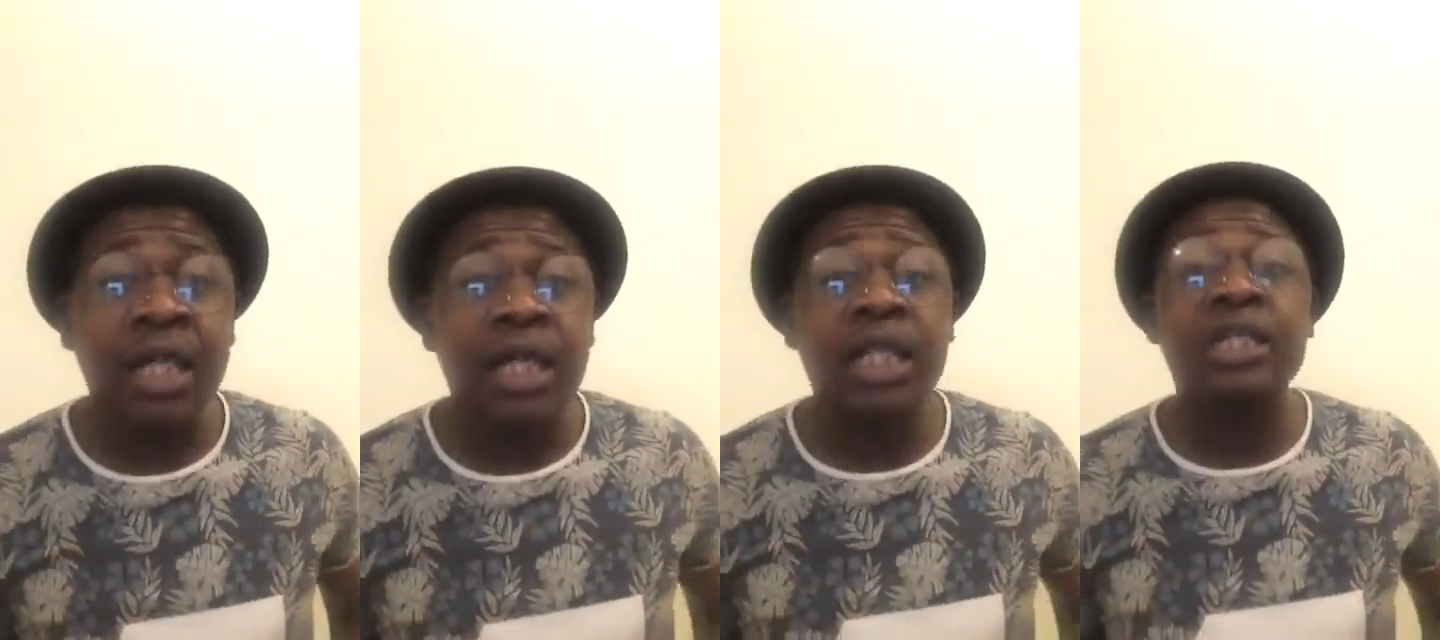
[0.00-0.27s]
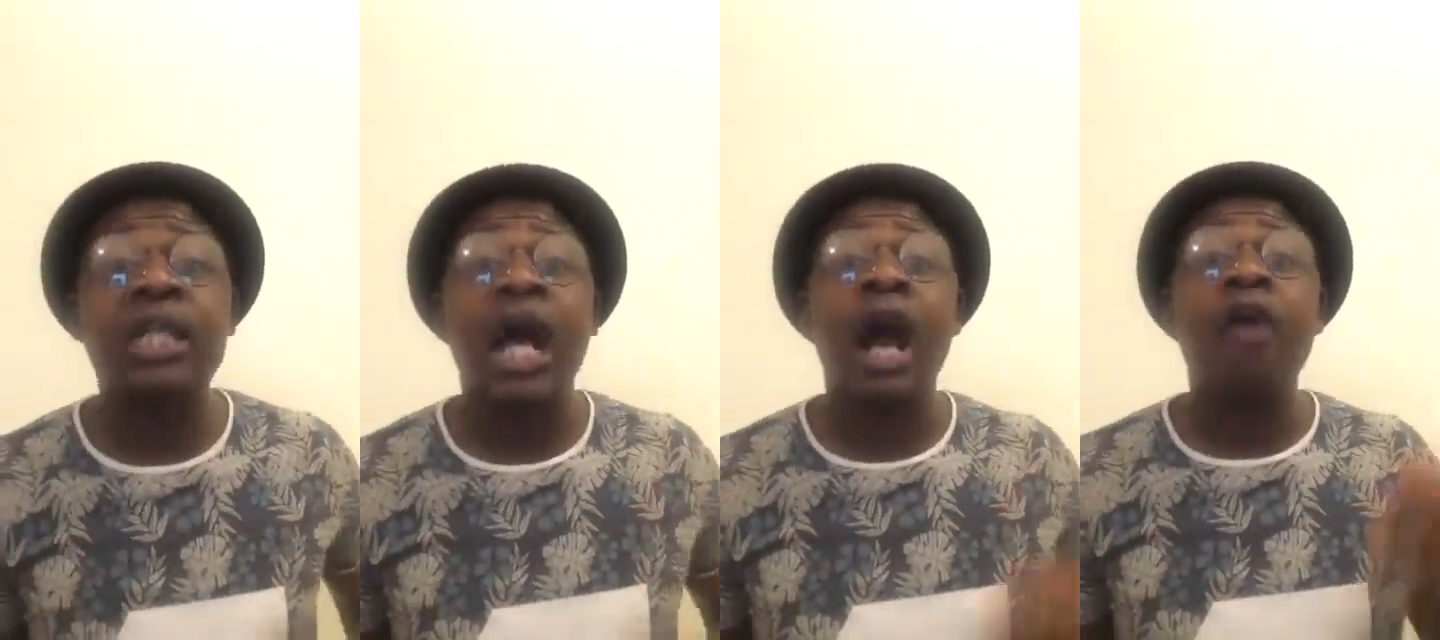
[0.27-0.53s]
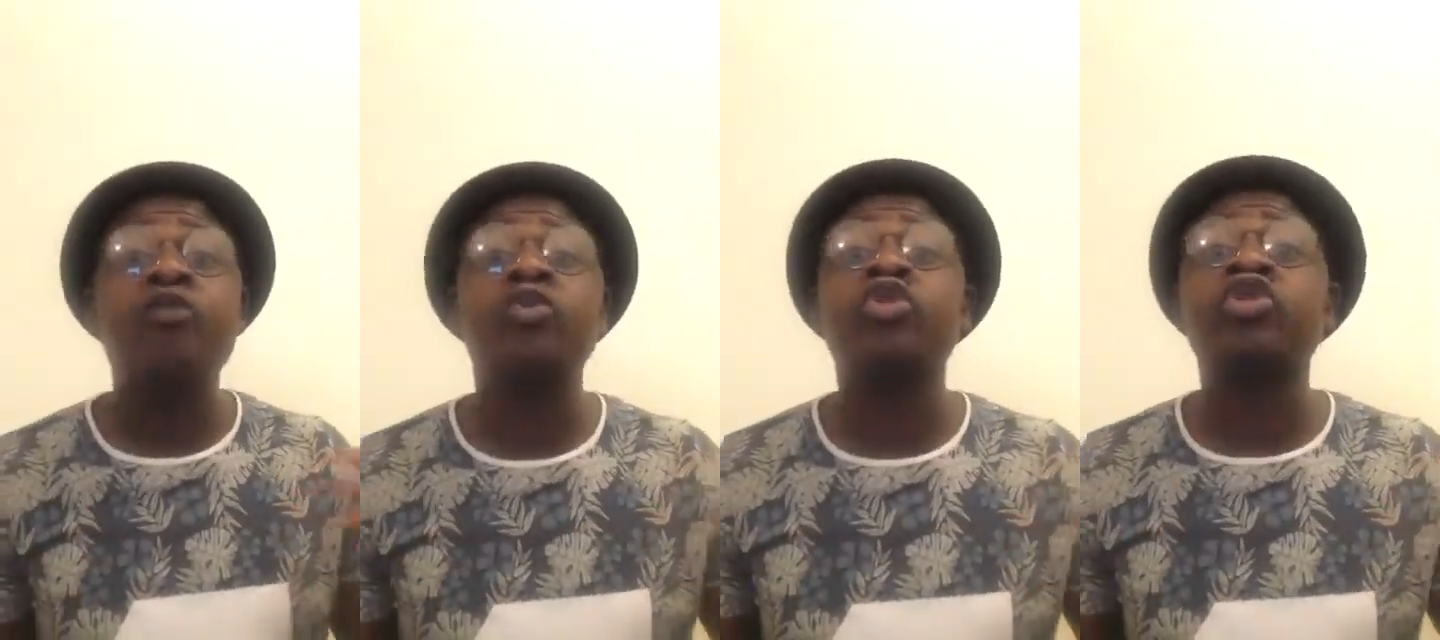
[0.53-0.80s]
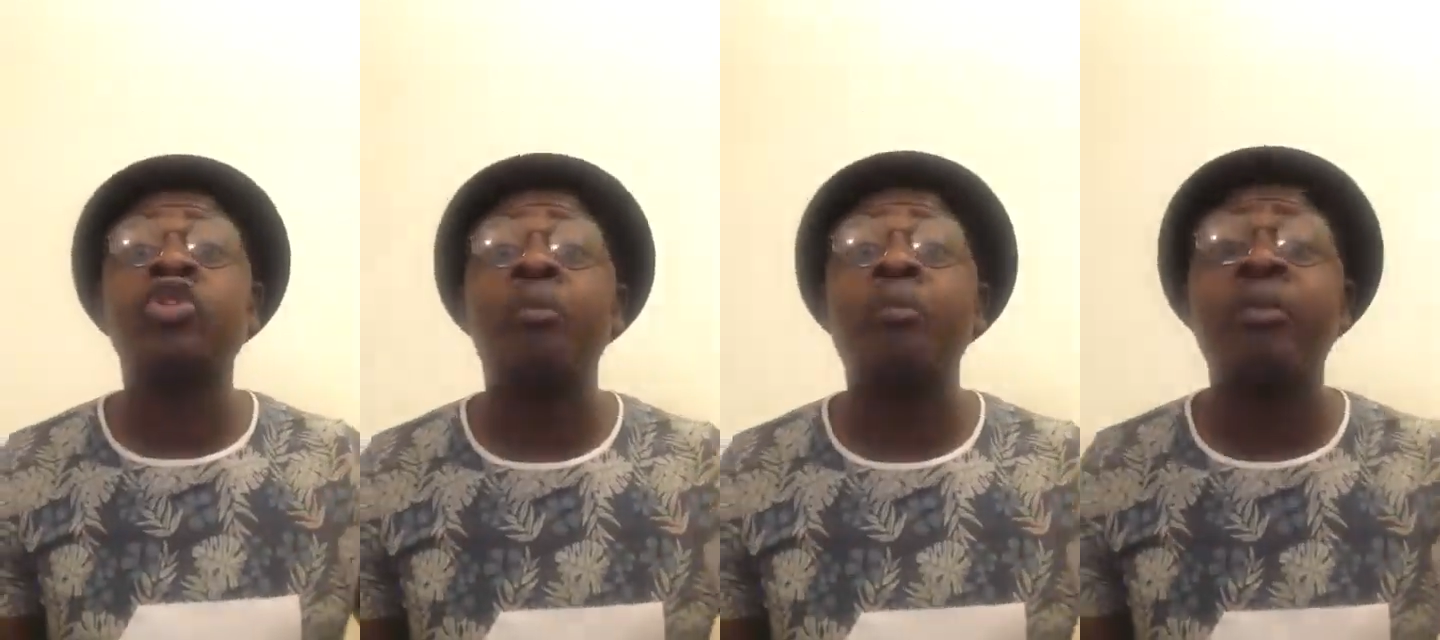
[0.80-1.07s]
It's how good
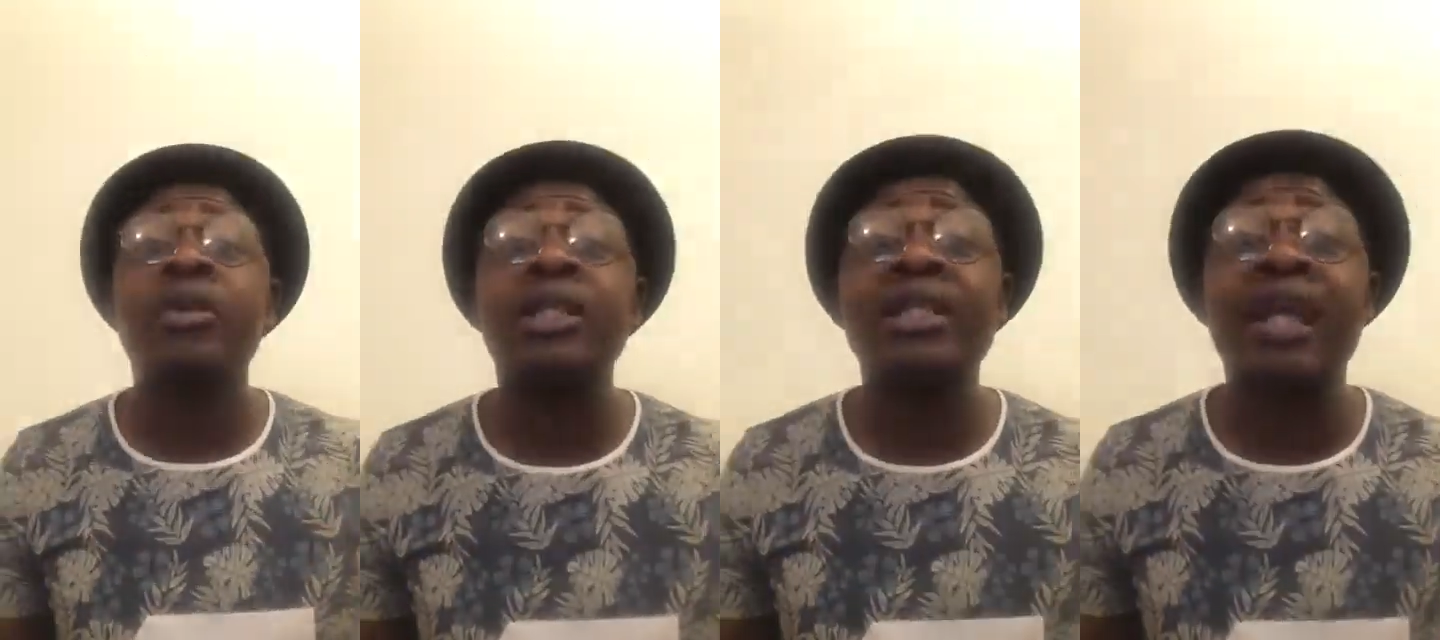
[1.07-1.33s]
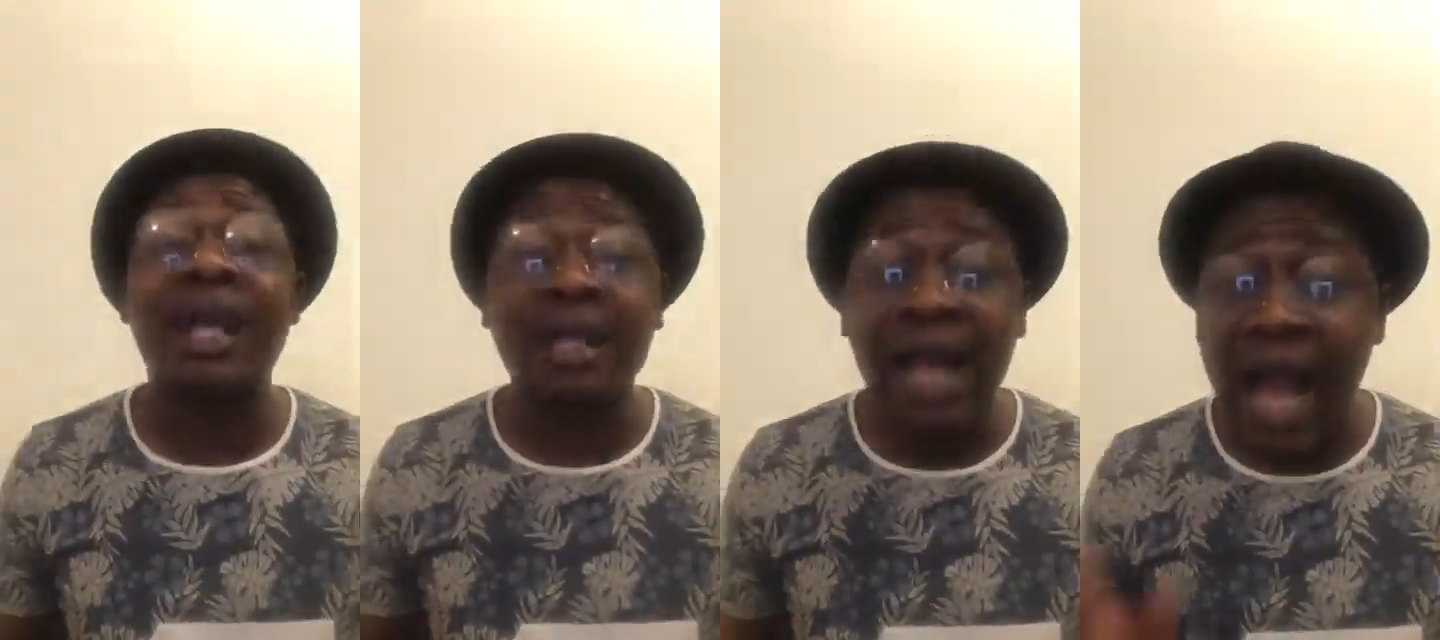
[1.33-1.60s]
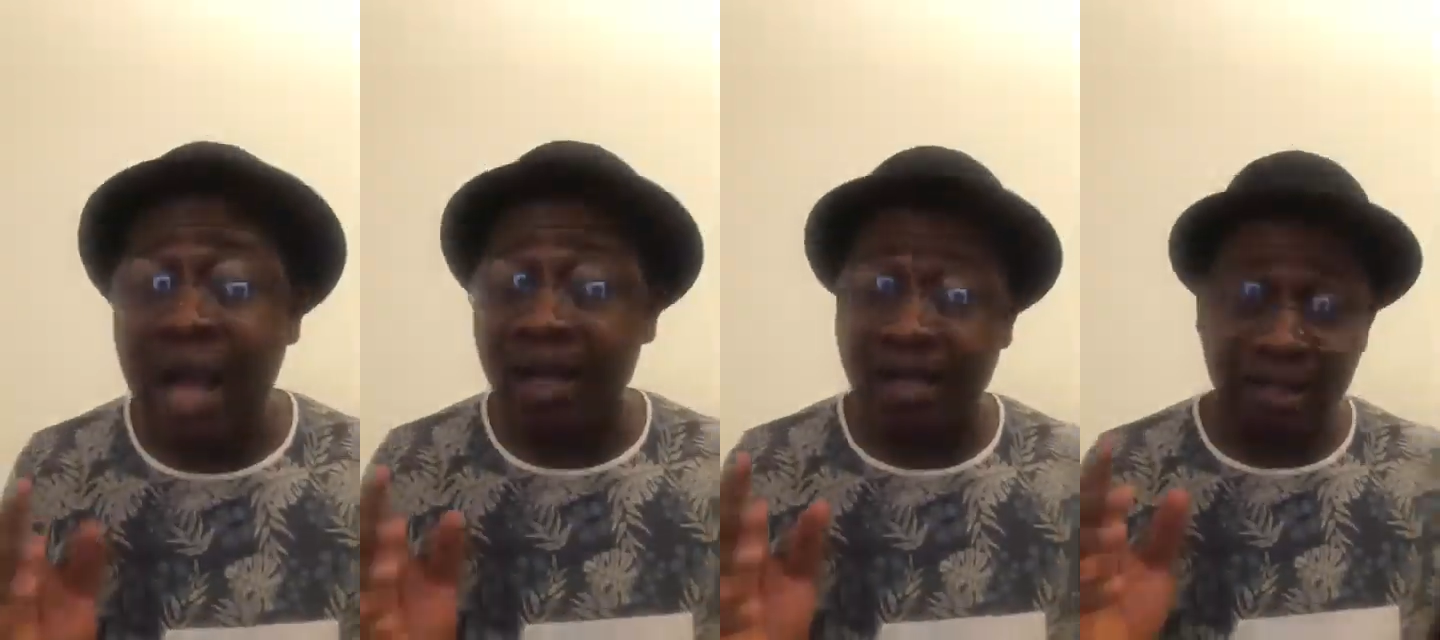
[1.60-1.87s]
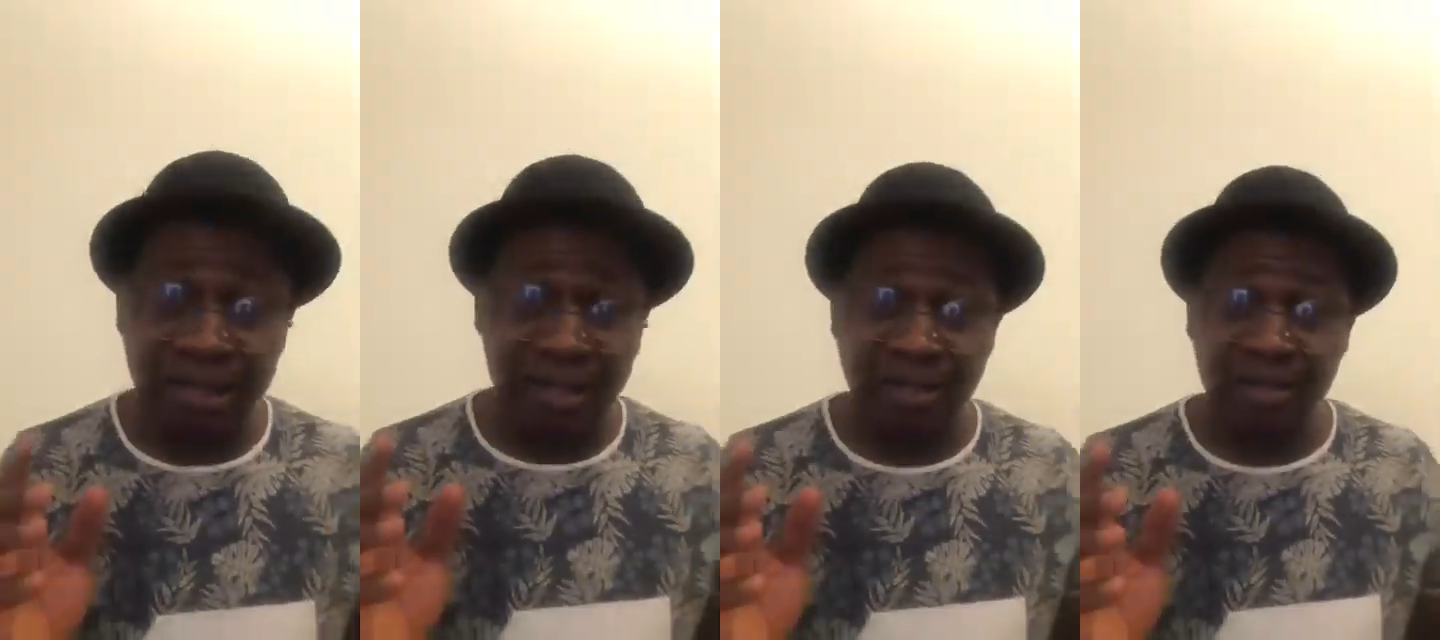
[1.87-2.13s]
somebody can
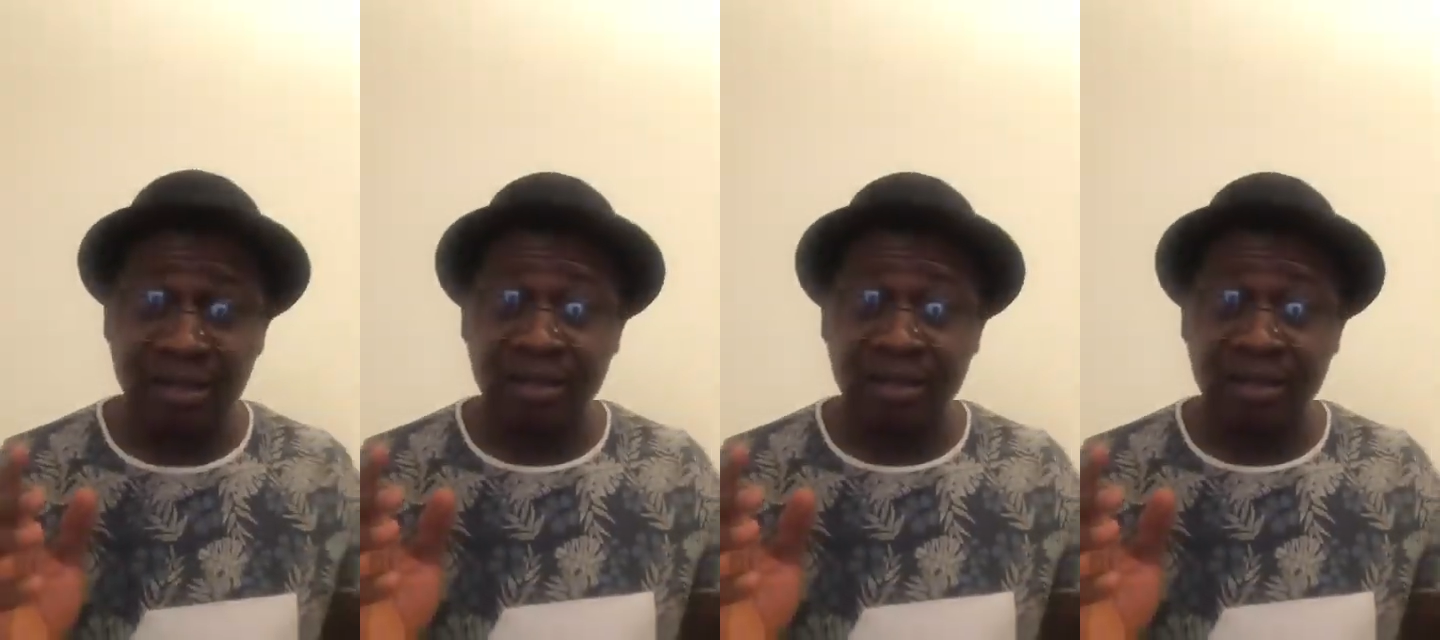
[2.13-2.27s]
act.